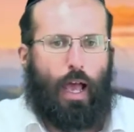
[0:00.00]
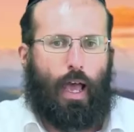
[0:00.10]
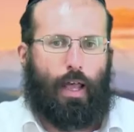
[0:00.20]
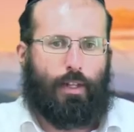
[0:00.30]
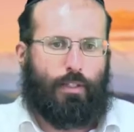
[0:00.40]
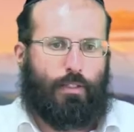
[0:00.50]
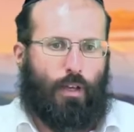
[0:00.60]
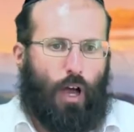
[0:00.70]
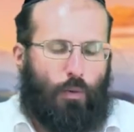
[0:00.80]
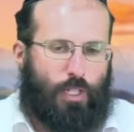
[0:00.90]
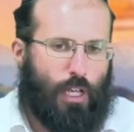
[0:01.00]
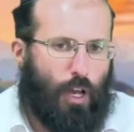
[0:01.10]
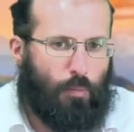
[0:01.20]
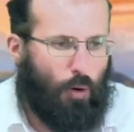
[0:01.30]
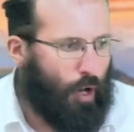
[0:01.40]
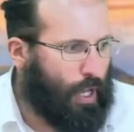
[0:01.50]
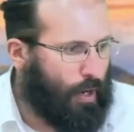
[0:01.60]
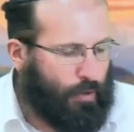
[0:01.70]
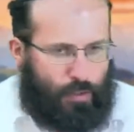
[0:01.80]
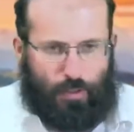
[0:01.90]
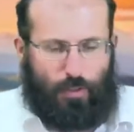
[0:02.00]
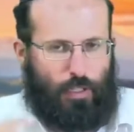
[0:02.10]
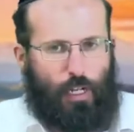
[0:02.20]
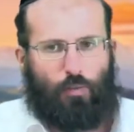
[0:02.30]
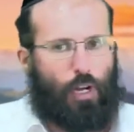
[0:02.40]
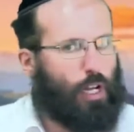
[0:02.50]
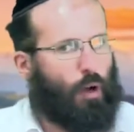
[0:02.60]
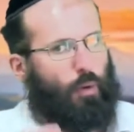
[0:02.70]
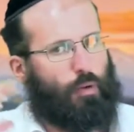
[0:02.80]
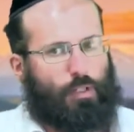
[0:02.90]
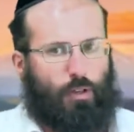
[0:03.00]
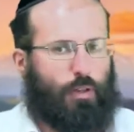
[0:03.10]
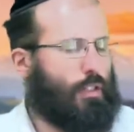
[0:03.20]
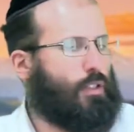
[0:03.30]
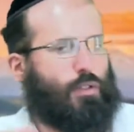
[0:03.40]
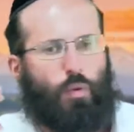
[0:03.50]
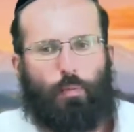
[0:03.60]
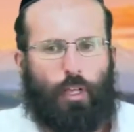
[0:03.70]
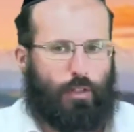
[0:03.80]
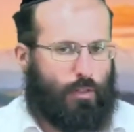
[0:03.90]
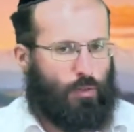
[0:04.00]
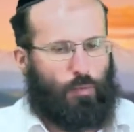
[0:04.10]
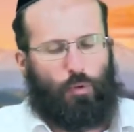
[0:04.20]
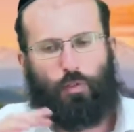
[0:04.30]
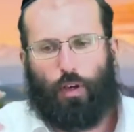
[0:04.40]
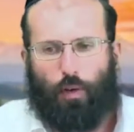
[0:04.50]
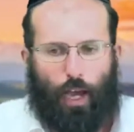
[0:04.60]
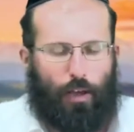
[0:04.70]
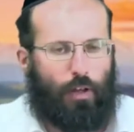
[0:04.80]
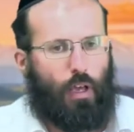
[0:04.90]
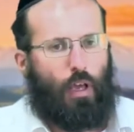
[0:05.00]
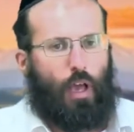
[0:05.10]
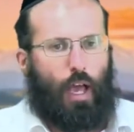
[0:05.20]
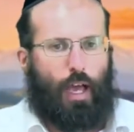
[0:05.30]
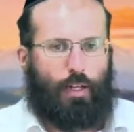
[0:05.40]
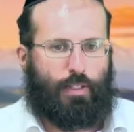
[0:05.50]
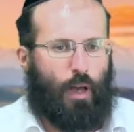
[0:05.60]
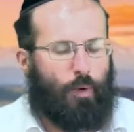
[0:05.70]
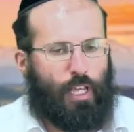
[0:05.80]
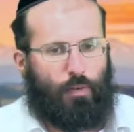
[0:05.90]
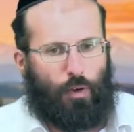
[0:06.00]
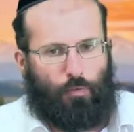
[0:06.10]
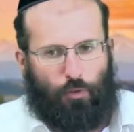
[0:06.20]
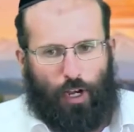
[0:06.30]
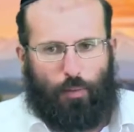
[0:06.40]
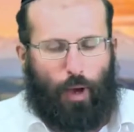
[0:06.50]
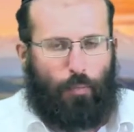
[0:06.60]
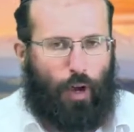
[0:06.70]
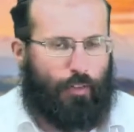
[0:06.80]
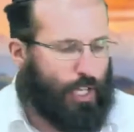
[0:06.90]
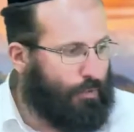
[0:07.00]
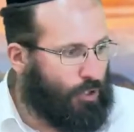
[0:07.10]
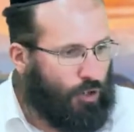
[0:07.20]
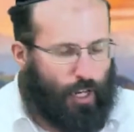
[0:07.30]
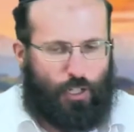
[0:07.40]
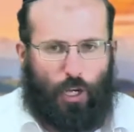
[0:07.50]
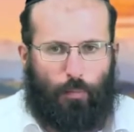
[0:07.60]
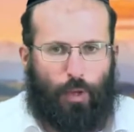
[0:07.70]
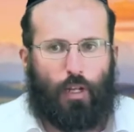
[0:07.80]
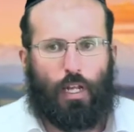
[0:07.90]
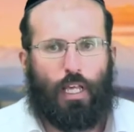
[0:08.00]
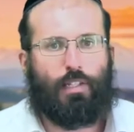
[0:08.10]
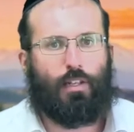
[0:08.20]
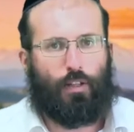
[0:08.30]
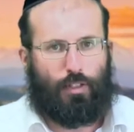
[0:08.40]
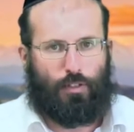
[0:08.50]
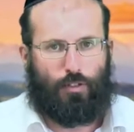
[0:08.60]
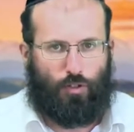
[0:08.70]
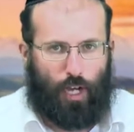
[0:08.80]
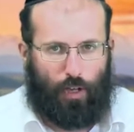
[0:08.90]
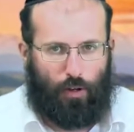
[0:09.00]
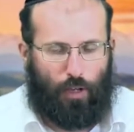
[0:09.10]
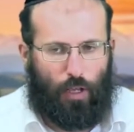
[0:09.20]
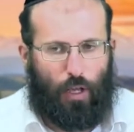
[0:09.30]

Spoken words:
And I was a young boy and didn't really know what I was doing. I was just swimming and sort of moving around. And someone, even a friend of my brother, even tried to jump in and he started to drown.